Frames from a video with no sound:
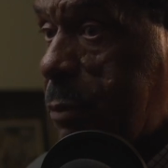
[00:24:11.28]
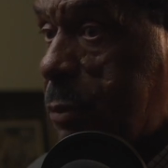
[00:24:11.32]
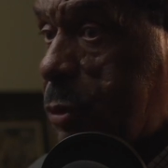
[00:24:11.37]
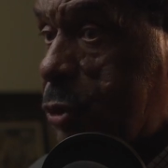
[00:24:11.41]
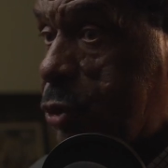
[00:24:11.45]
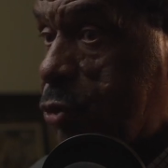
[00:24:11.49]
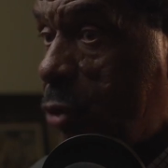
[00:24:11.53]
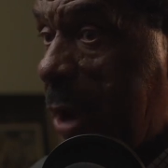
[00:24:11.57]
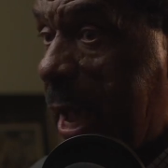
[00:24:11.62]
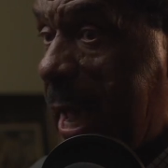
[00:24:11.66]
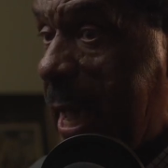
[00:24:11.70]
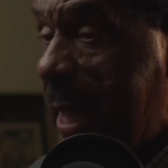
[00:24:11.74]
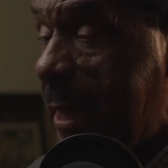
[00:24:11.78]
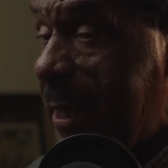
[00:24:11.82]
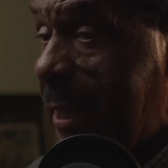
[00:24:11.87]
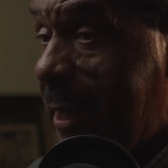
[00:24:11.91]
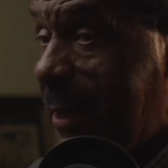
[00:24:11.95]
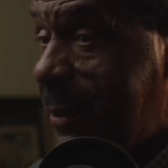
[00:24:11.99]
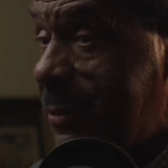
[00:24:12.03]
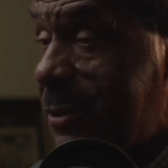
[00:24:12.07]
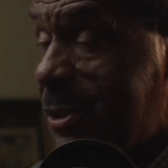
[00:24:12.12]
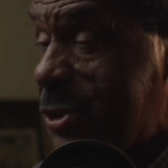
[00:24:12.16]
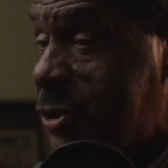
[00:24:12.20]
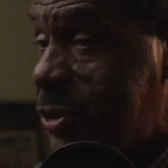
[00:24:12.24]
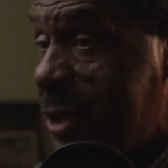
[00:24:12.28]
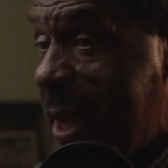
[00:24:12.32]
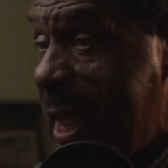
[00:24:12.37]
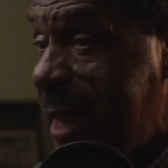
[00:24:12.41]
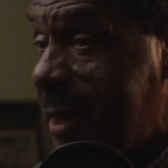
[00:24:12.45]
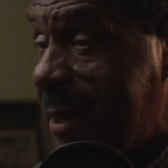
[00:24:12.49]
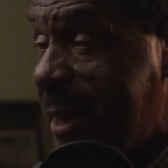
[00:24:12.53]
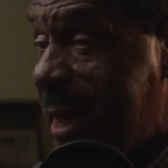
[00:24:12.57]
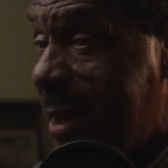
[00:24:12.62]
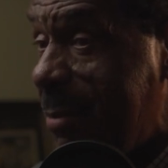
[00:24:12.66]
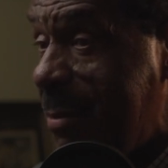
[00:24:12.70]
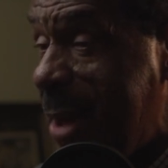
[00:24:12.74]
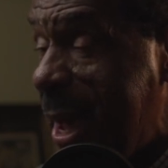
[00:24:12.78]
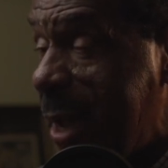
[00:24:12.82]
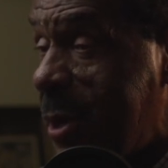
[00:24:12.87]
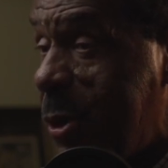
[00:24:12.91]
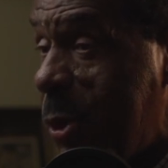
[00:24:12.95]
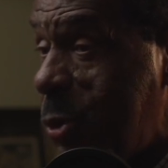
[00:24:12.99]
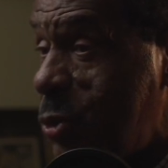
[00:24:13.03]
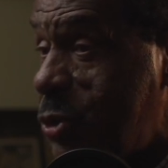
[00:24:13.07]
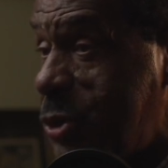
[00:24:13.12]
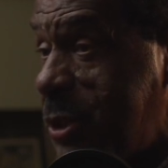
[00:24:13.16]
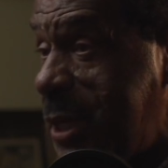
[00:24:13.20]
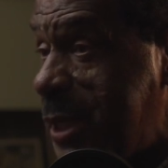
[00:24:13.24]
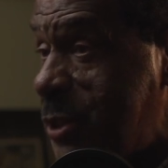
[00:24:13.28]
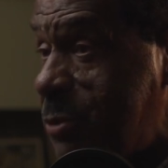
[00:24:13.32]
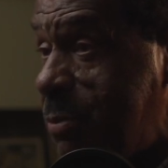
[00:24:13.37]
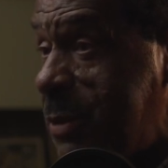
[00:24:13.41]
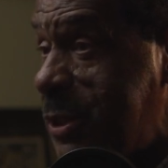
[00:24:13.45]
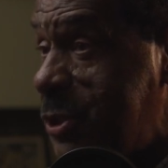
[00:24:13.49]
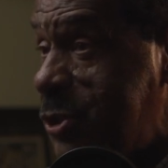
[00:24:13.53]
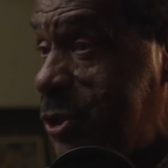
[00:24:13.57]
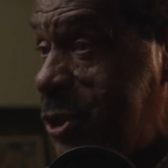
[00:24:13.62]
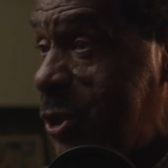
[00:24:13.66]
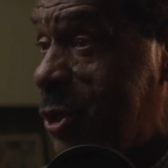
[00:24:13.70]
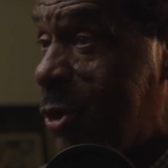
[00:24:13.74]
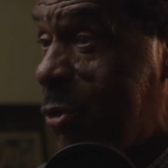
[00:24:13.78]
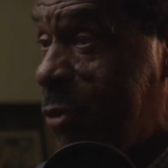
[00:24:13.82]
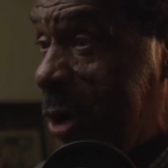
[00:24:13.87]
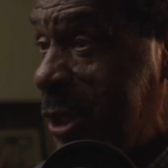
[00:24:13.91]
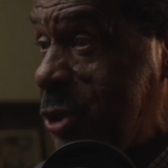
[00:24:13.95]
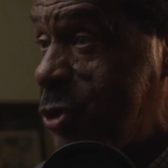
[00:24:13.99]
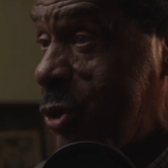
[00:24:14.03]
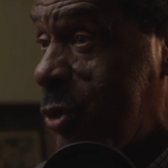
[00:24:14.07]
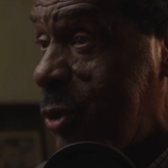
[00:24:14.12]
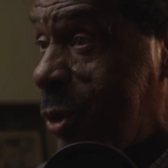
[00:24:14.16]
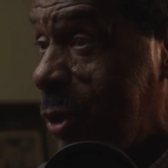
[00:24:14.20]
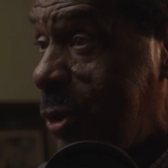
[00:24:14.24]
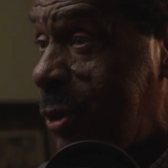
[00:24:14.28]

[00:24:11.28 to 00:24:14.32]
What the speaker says: trying, and just think now, my coaching has been generational.